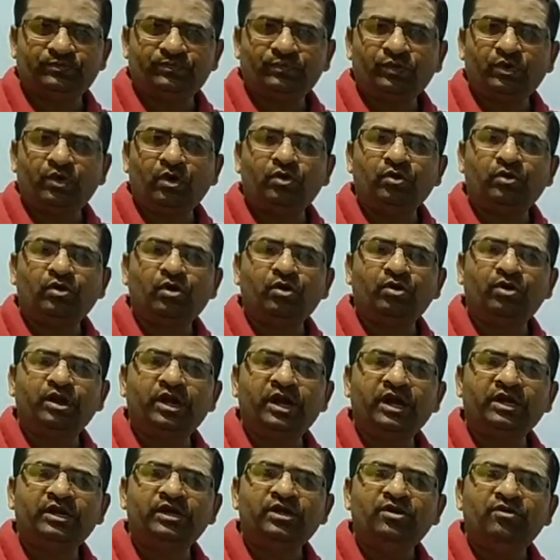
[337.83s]

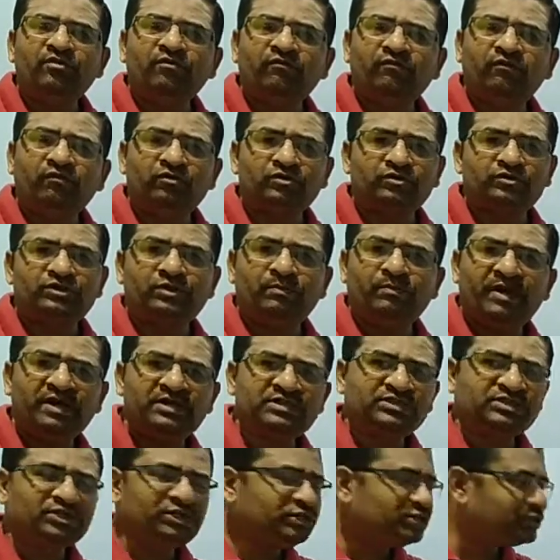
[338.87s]
Non-contact force. The
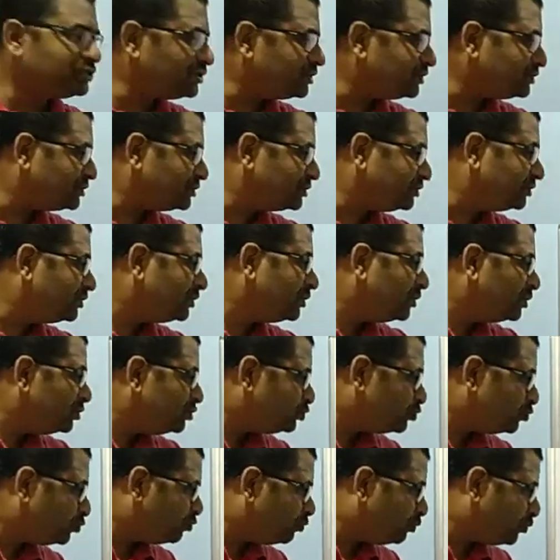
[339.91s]
best illustration
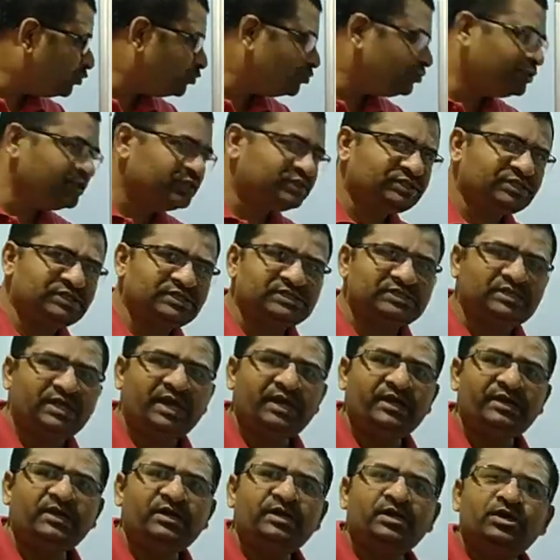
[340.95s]
to prove this is
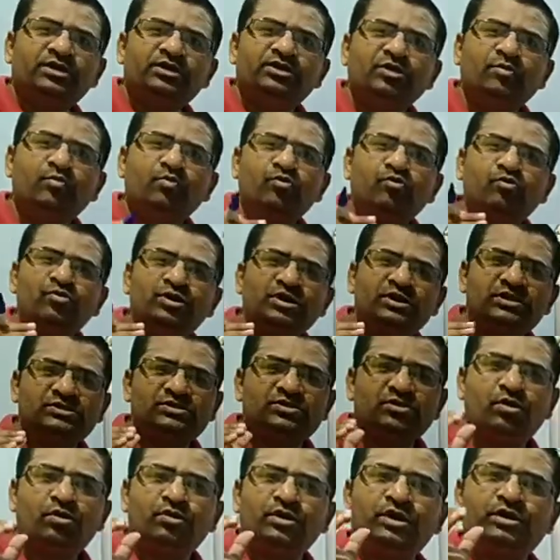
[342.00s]
that the moon is
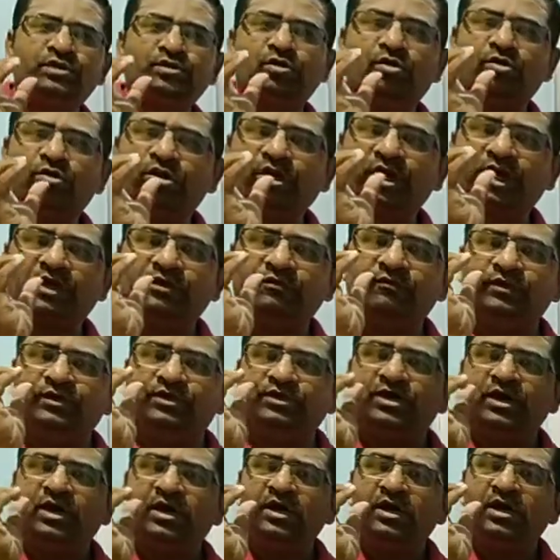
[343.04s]
not in contact with
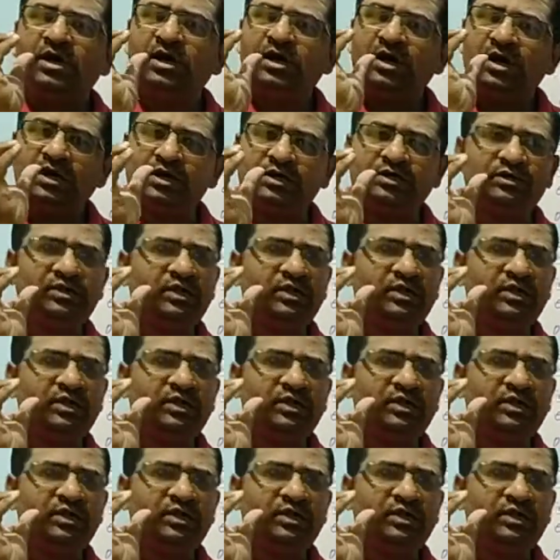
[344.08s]
the earth.